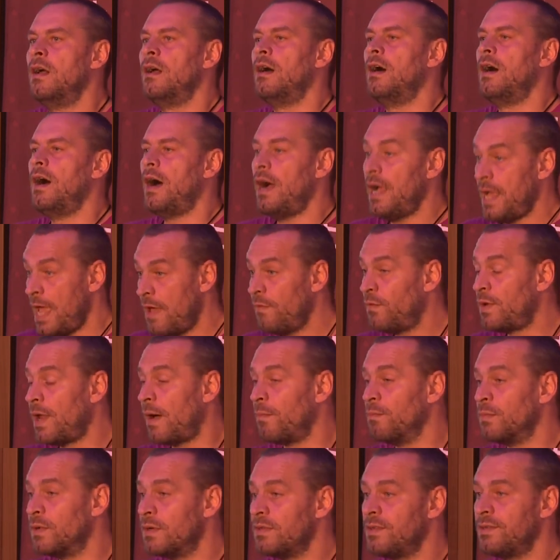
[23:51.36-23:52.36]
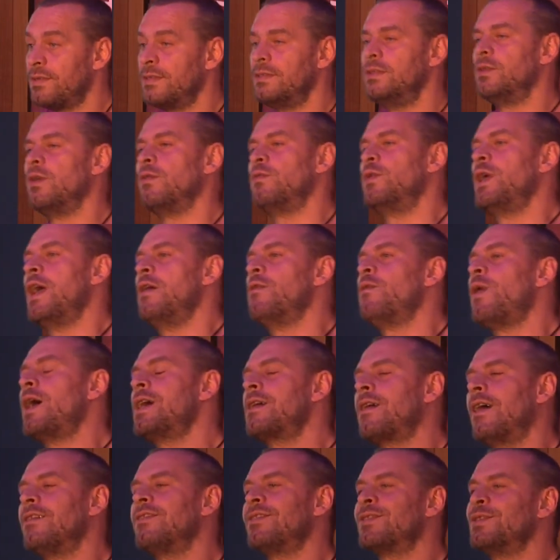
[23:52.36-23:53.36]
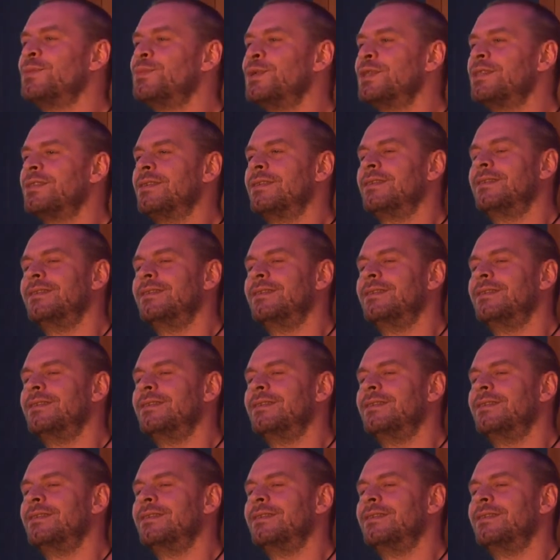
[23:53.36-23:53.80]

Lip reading: I have numbers. We have one customer.